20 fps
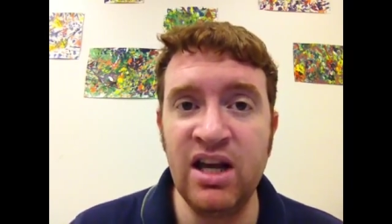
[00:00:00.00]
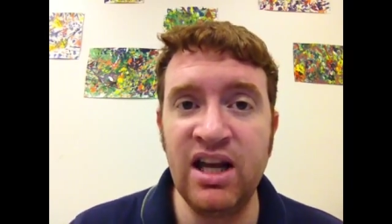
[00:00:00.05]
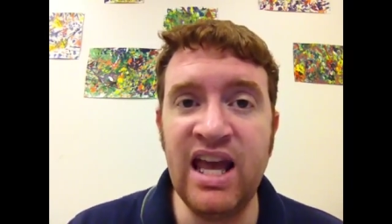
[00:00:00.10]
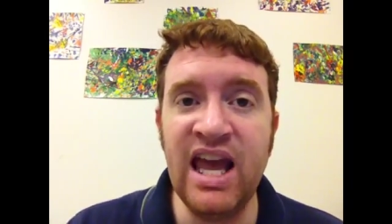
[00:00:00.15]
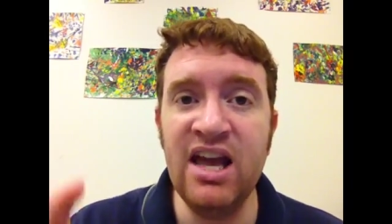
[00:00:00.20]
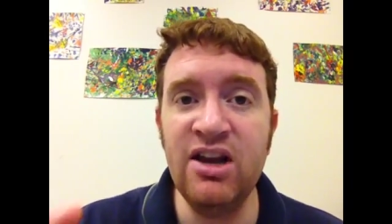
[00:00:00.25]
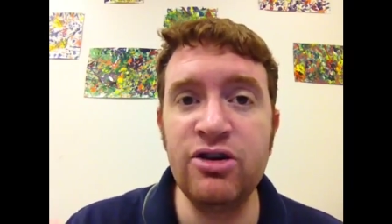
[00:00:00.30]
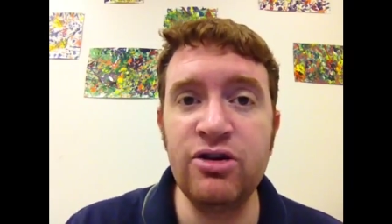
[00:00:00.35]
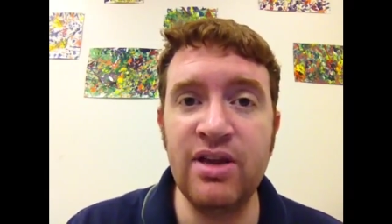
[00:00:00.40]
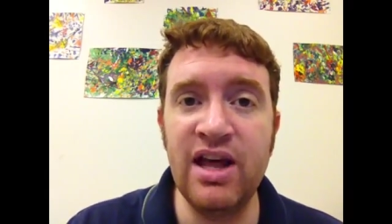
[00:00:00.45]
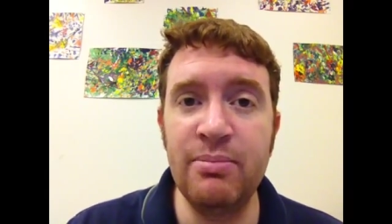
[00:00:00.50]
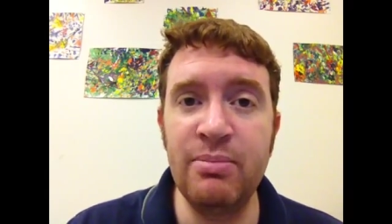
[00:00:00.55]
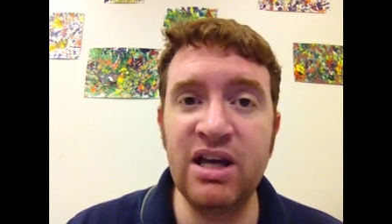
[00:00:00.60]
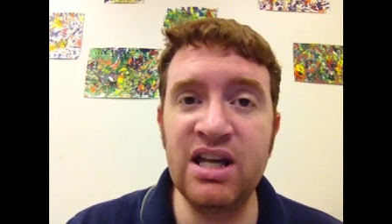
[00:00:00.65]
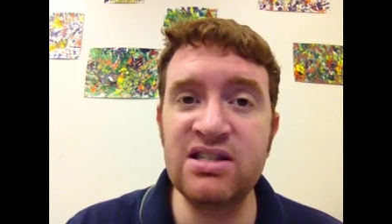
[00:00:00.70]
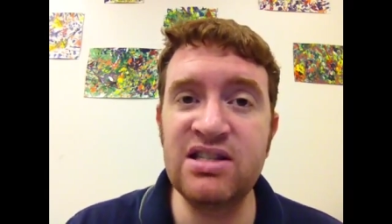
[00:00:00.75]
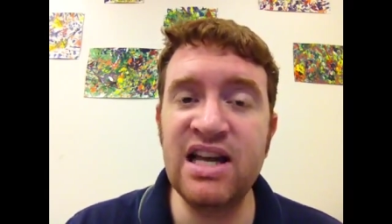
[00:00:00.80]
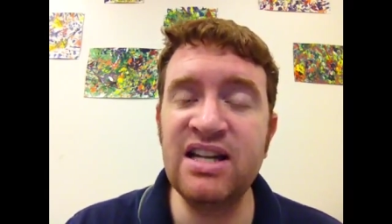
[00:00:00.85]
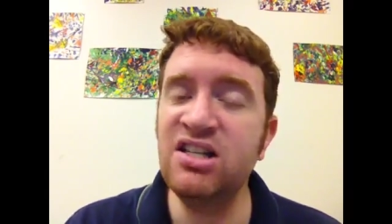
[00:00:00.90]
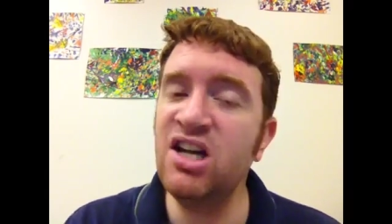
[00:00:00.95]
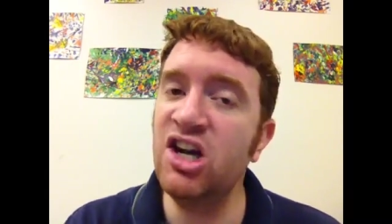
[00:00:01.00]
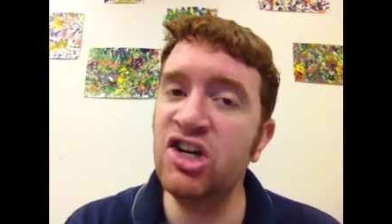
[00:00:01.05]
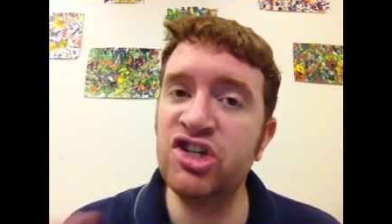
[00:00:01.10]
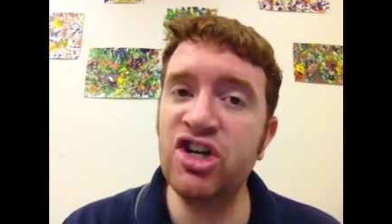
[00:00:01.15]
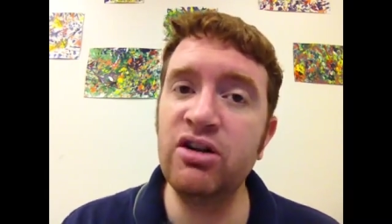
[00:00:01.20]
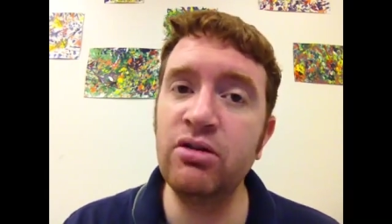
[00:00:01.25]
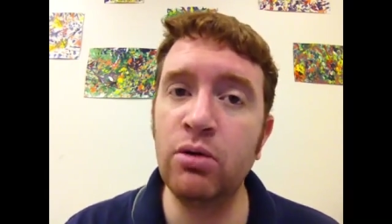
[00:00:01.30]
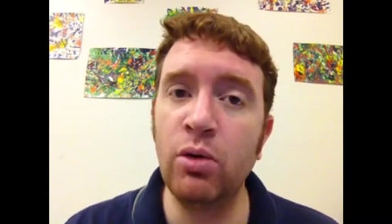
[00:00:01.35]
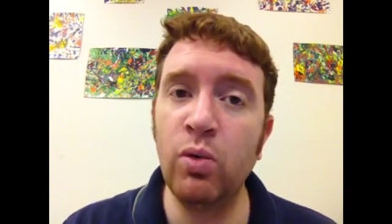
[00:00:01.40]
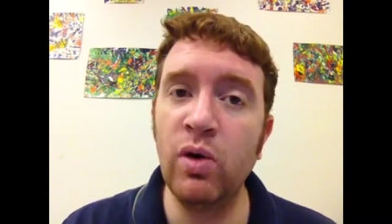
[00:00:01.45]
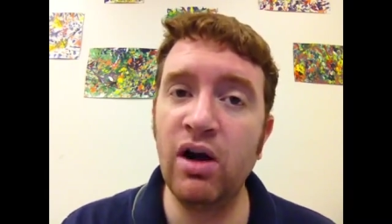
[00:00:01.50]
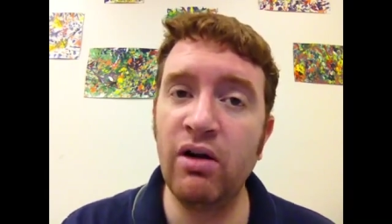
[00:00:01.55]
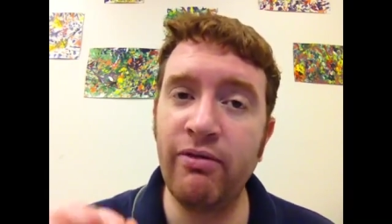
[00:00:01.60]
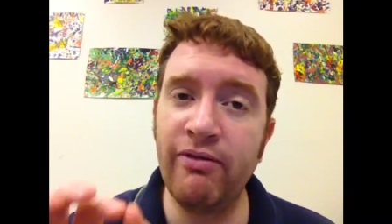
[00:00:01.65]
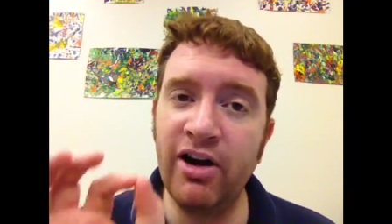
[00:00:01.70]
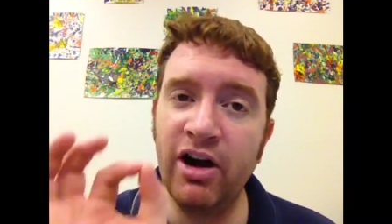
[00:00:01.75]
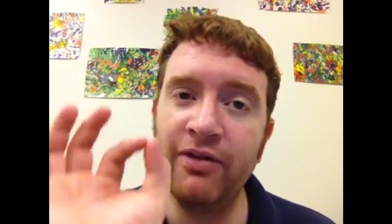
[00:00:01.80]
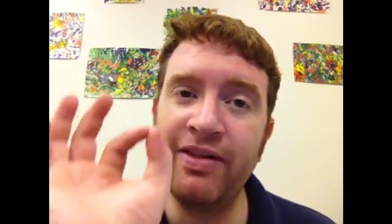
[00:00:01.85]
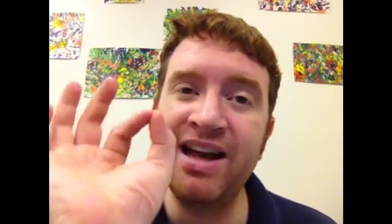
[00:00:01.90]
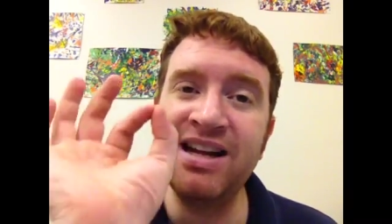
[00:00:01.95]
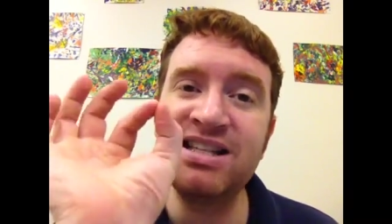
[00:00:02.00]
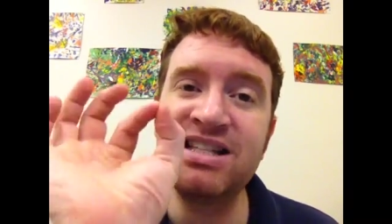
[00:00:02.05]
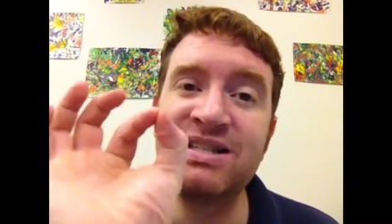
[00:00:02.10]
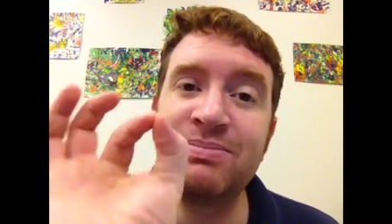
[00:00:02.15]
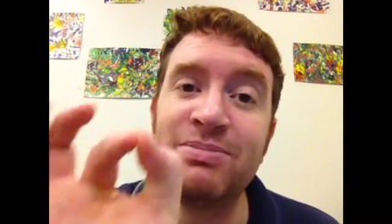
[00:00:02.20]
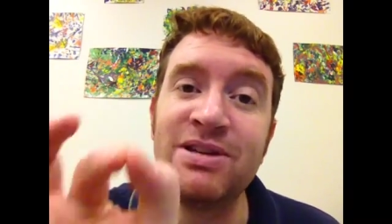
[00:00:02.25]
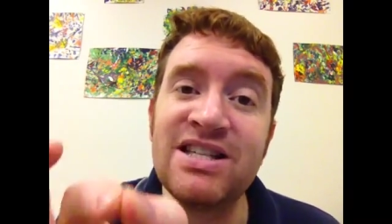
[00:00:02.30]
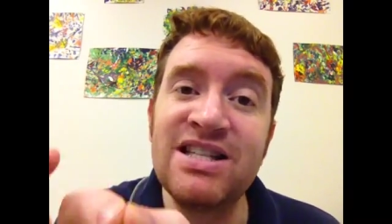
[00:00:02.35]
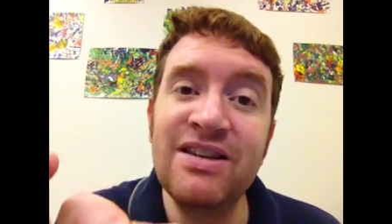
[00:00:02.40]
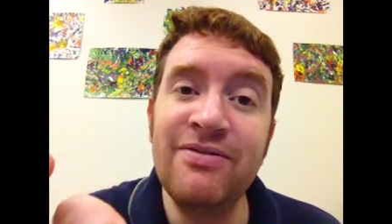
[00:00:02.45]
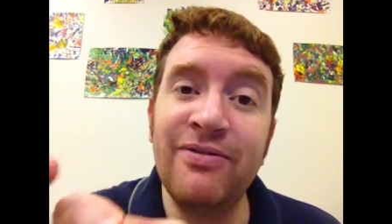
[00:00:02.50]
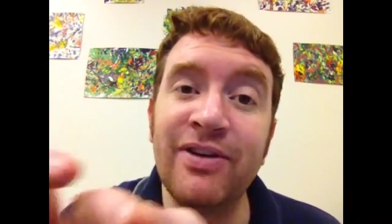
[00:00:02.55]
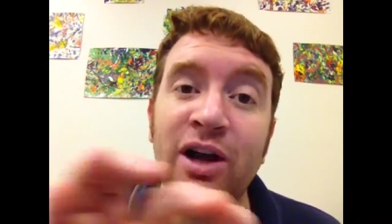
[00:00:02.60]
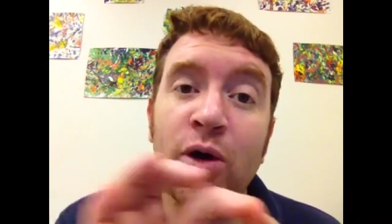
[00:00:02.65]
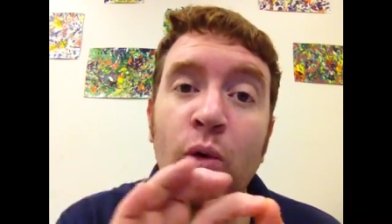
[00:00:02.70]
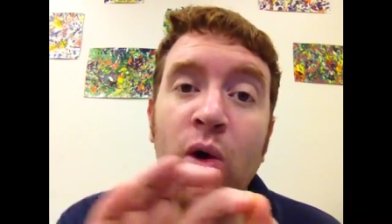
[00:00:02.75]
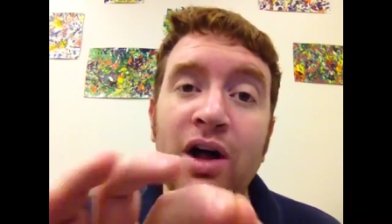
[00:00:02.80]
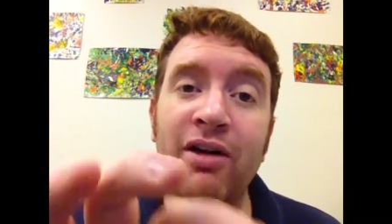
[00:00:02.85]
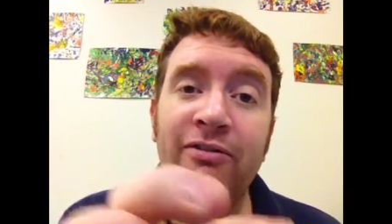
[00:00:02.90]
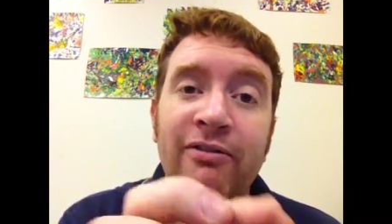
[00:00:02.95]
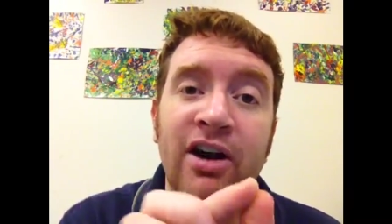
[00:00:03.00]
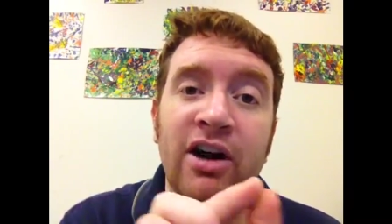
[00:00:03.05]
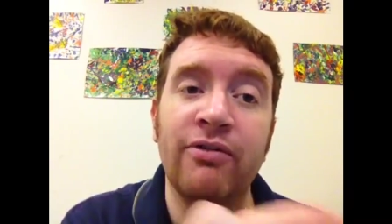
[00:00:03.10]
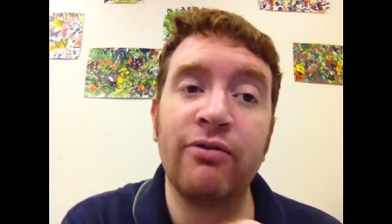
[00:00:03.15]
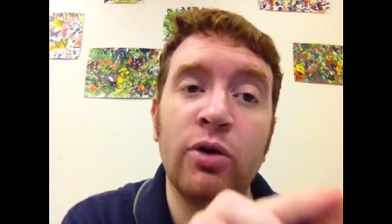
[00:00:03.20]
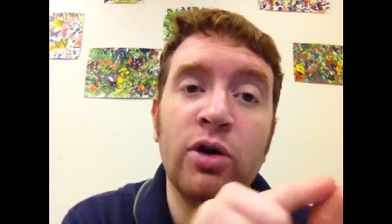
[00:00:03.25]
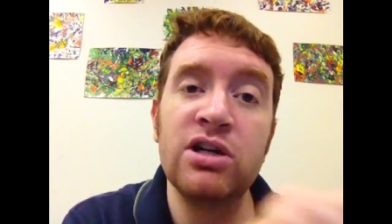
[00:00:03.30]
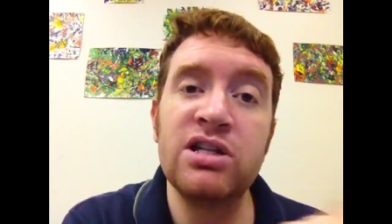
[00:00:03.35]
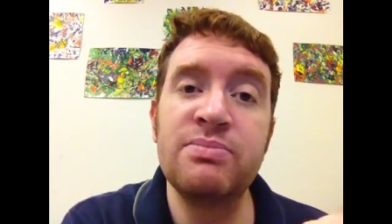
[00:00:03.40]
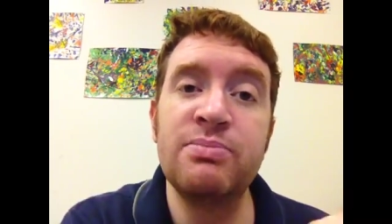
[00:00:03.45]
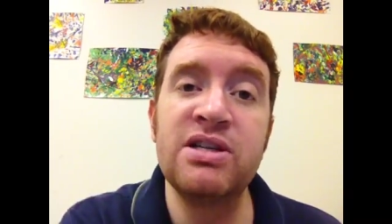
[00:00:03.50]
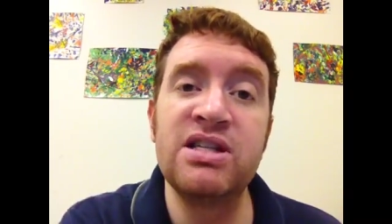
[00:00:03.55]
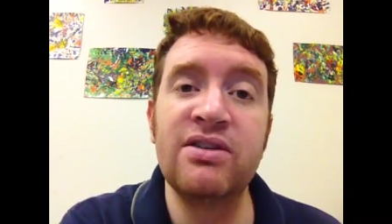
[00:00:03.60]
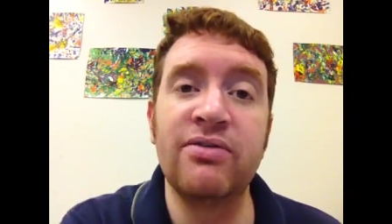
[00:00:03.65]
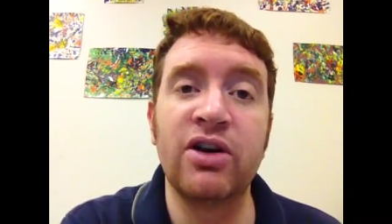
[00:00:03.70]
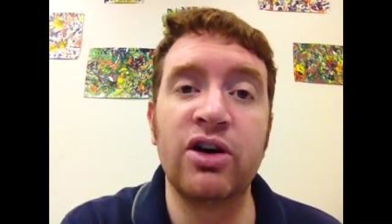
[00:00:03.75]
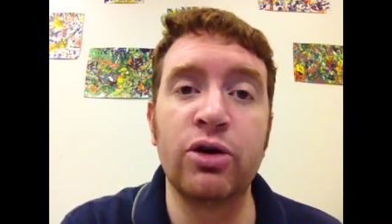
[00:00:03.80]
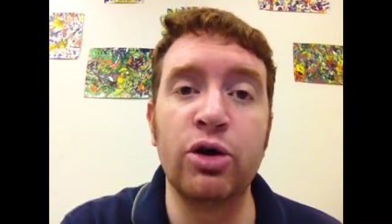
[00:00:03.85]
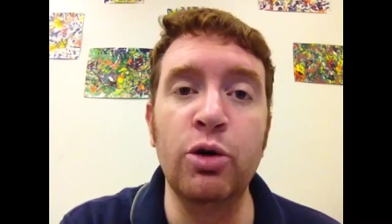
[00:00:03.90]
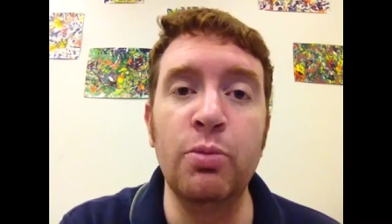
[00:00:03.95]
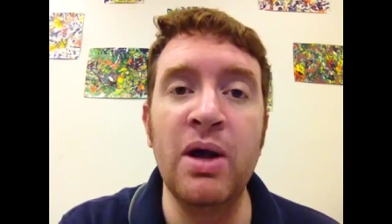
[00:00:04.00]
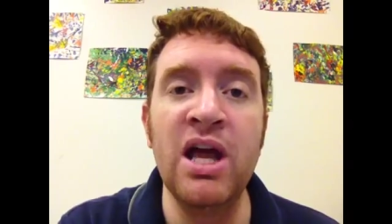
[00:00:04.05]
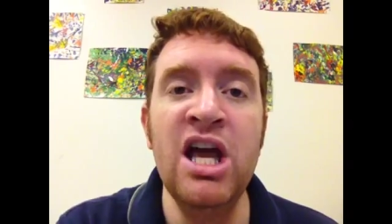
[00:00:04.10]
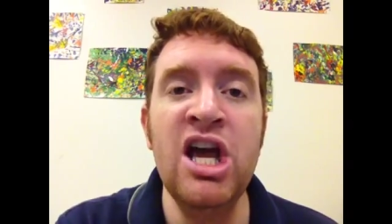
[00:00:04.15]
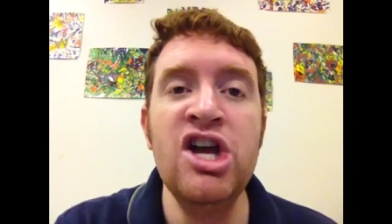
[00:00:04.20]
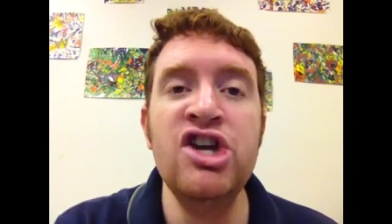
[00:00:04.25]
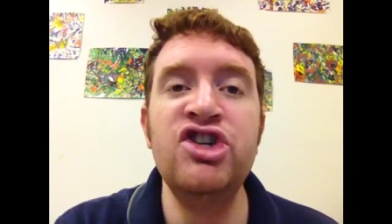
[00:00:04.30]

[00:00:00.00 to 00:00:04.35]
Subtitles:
can't do that because that's not general welfare, that's specific welfare for a specific group.